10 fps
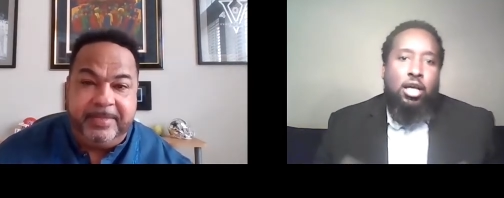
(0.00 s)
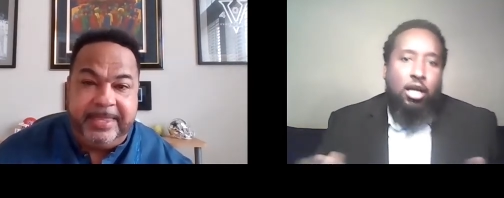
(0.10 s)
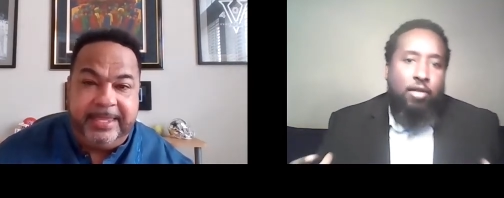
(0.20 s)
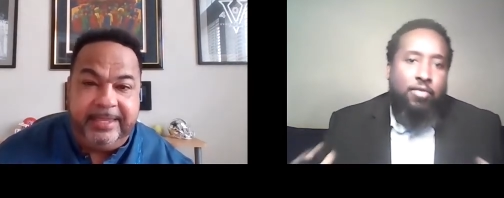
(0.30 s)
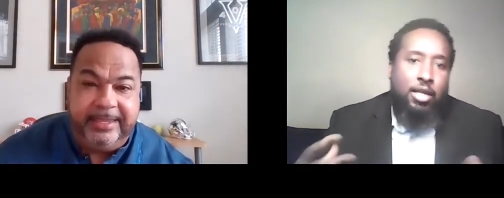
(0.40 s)

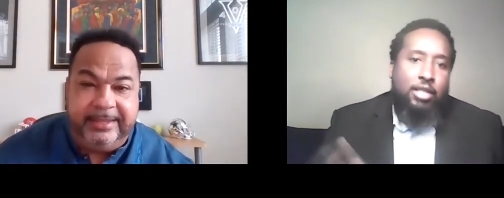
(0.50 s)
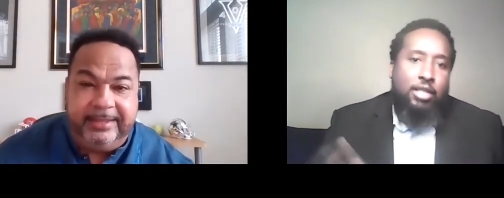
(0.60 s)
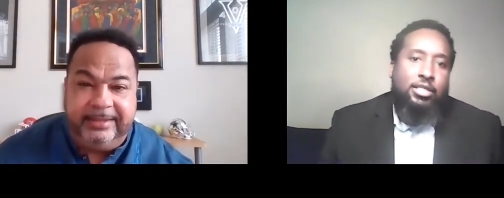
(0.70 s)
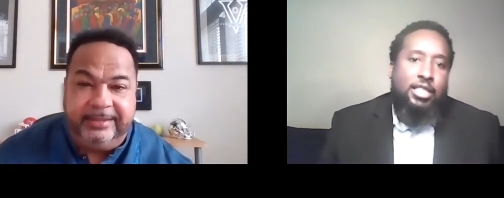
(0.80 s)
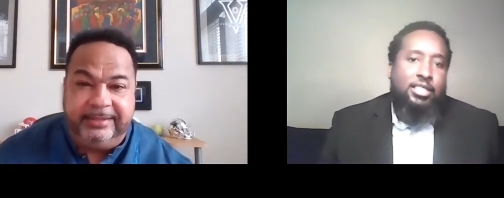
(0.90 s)
Speaker 1: of
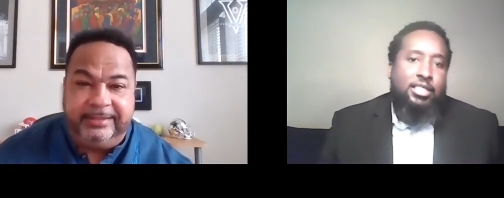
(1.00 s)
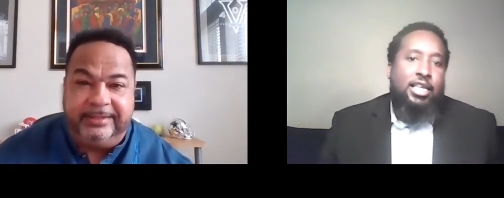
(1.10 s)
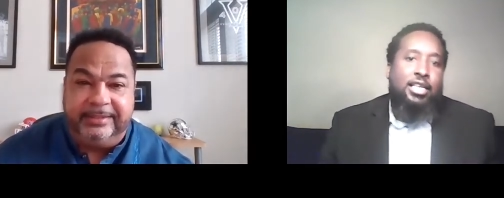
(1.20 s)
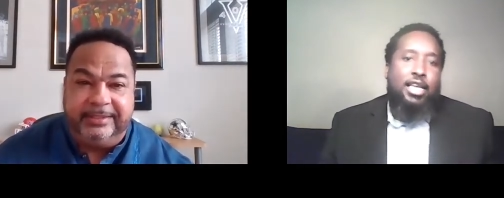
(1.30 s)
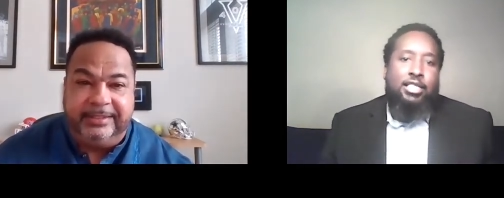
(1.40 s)

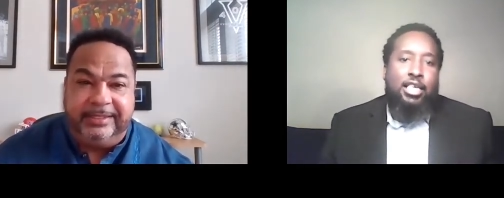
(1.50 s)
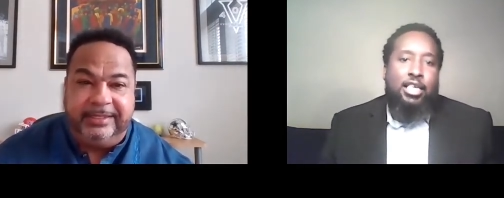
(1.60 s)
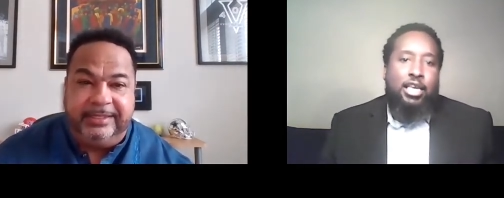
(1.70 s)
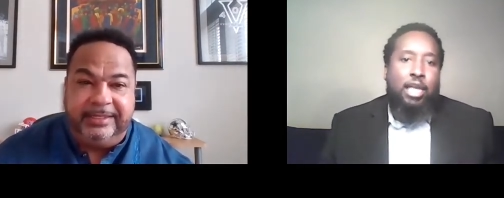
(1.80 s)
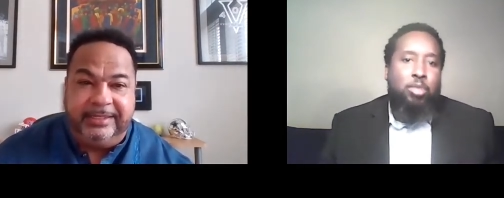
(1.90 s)

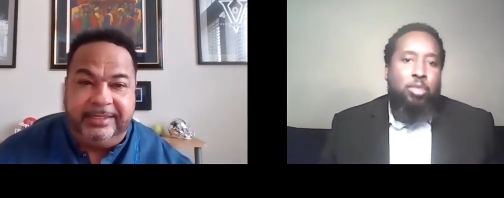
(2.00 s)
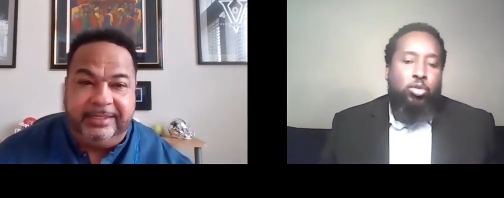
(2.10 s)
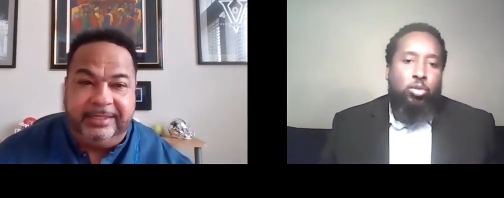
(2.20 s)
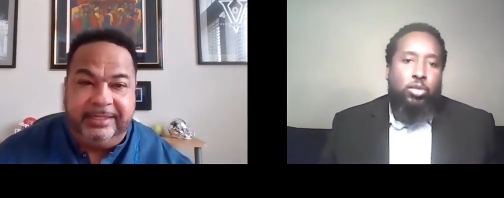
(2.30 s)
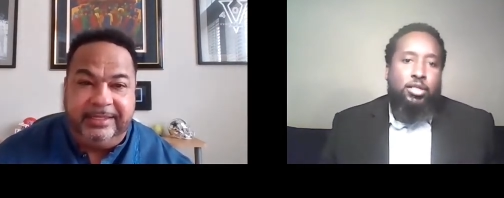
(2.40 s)
1619 Gaming
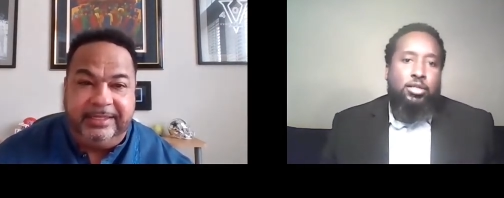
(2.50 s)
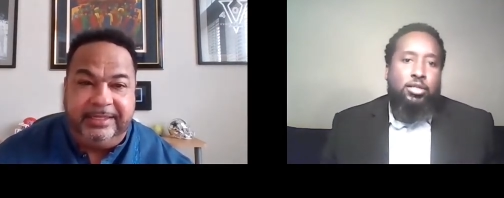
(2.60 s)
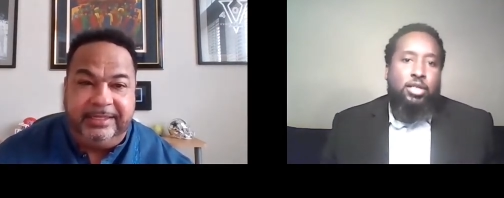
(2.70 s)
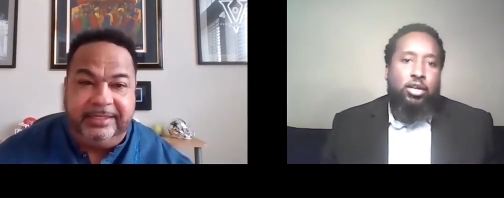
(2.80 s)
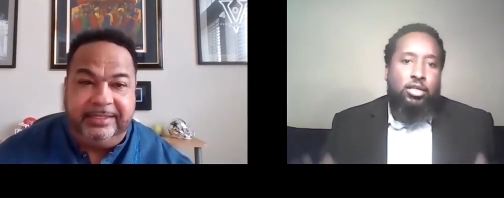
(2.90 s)
Group with
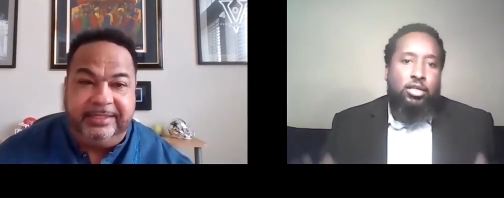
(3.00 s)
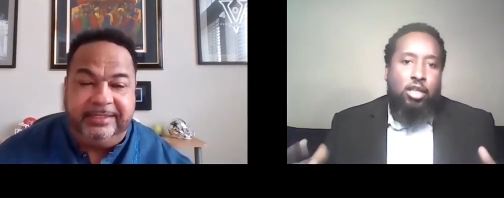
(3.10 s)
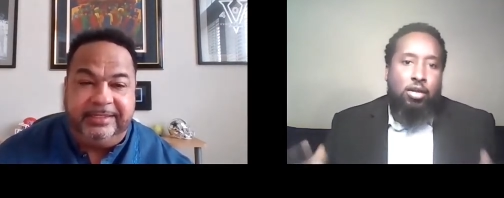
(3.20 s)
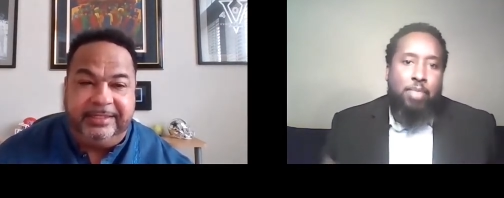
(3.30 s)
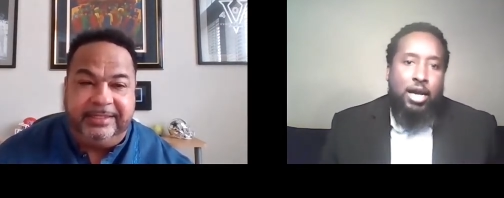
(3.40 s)
us, here to
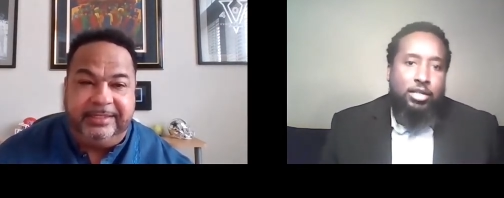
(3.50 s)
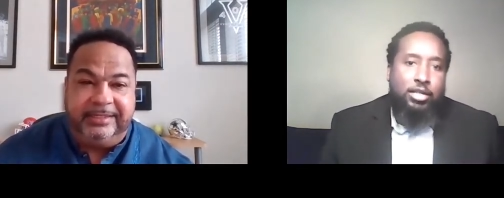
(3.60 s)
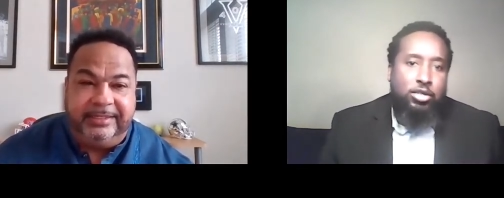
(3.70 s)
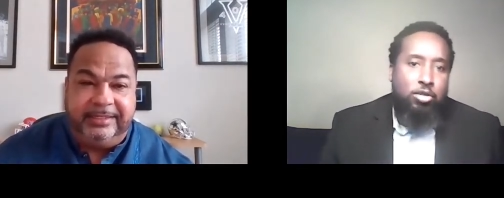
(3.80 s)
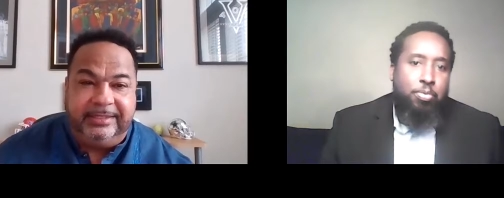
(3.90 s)
talk about
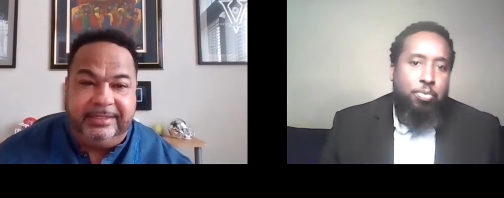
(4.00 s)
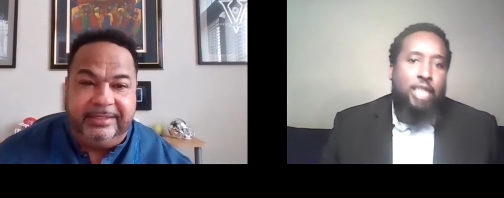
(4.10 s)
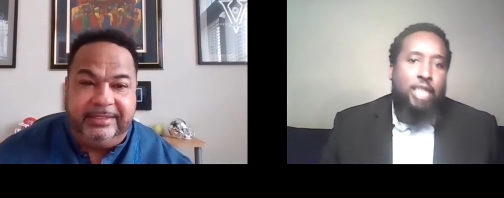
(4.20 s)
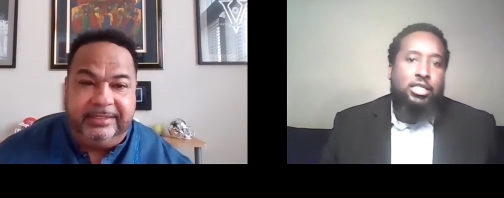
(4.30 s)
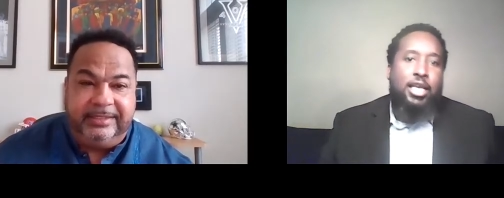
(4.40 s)
his new
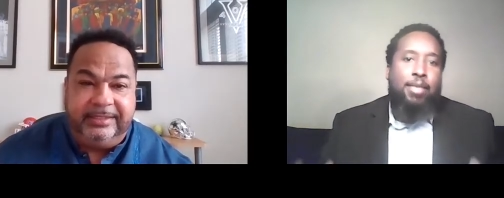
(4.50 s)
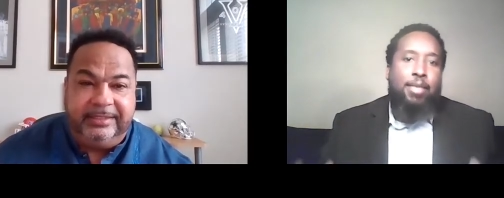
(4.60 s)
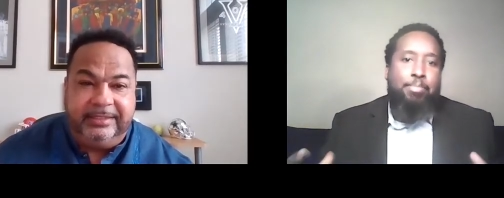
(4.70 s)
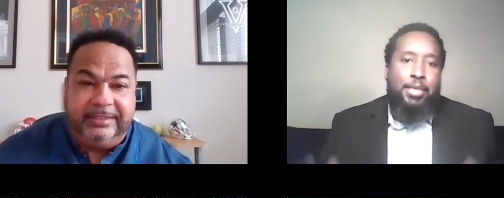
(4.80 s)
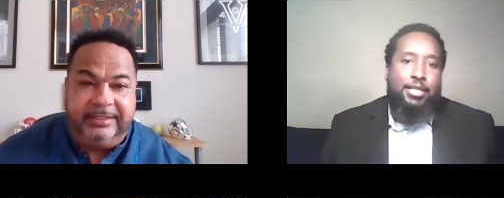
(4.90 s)
project,
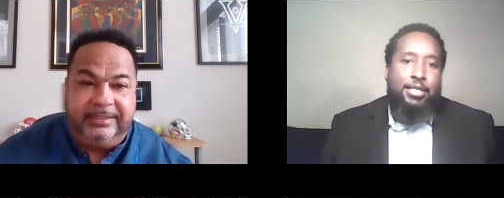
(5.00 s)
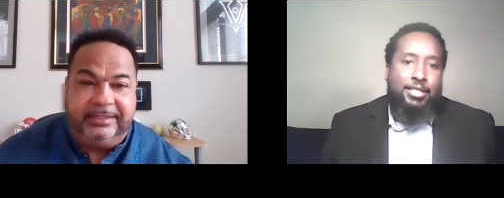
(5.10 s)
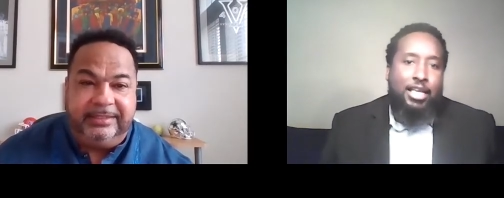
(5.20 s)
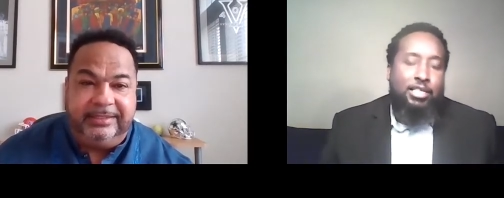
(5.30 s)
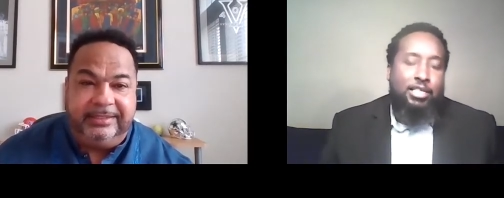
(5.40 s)
Big
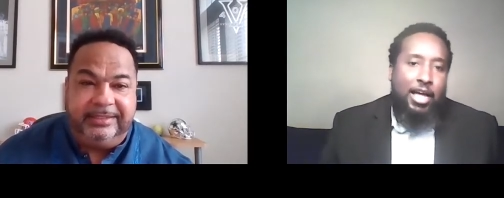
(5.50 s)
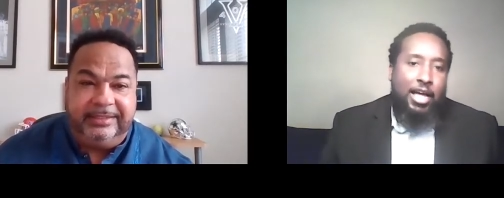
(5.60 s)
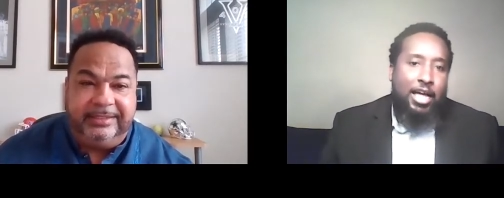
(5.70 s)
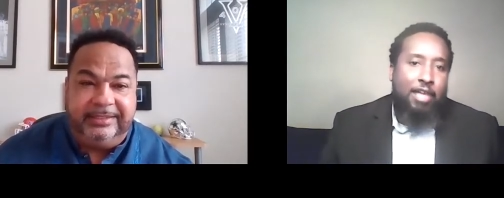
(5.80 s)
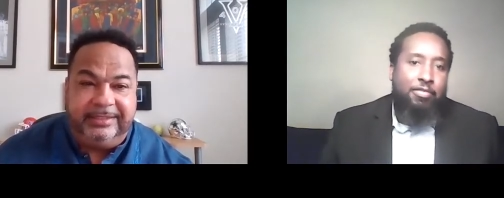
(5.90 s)
Stakes
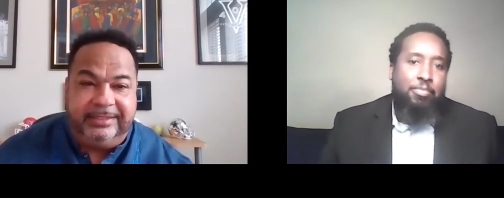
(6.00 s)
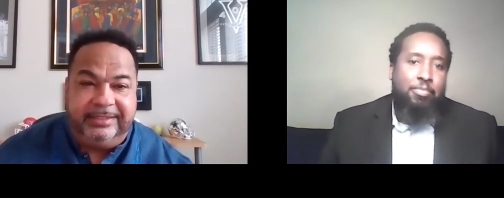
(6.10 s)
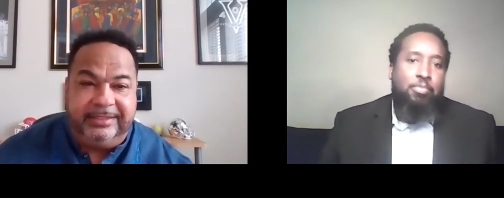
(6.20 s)
5.